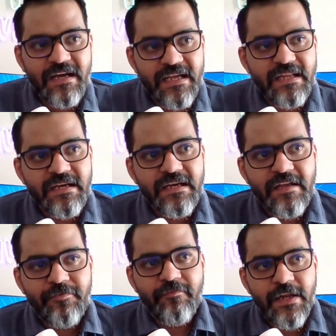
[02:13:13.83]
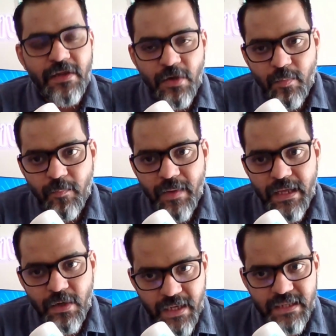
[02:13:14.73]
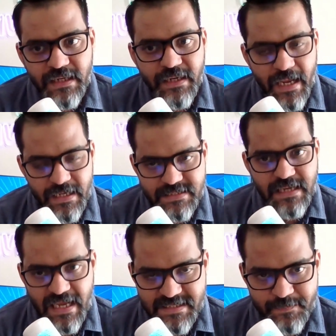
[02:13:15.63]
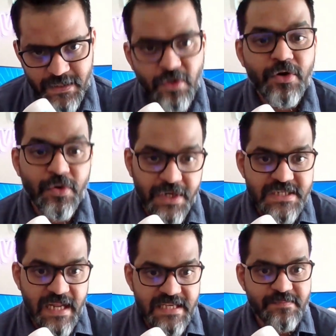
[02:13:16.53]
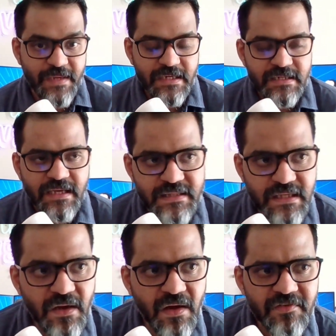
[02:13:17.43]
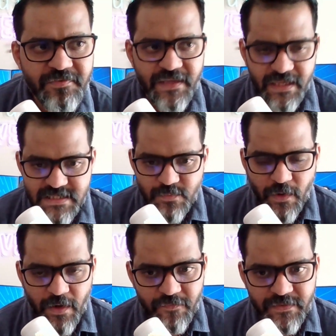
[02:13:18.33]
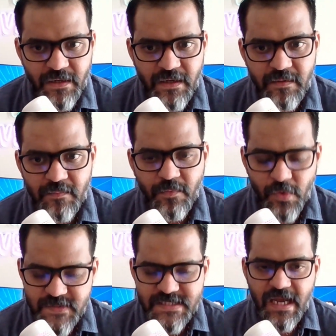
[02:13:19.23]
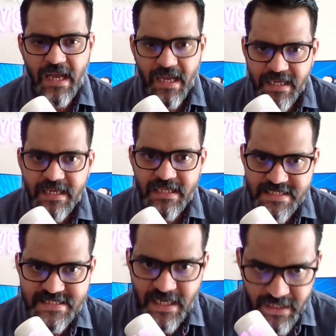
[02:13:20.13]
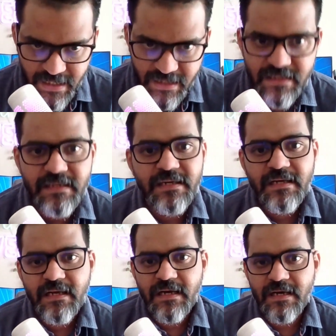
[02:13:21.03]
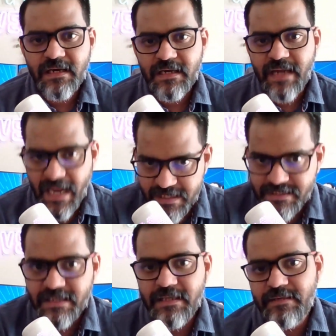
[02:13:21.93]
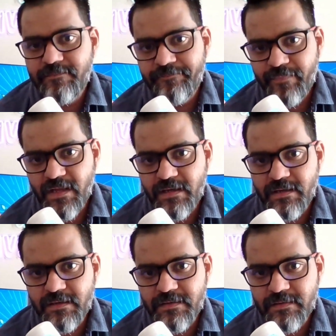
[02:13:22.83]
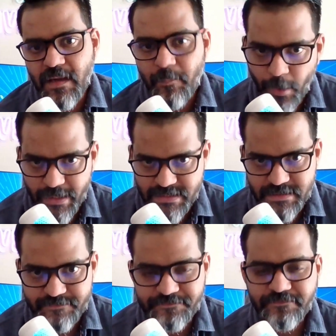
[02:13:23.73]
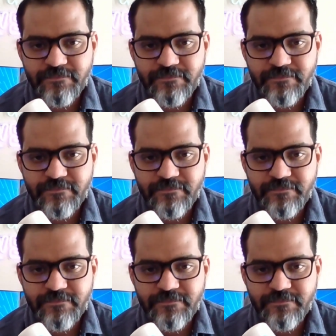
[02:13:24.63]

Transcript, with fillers: uh, uh, if when you look by look at the diet aspect or nutritional aspect, I think coffee is one of the most highly studied uh, dietary uh, component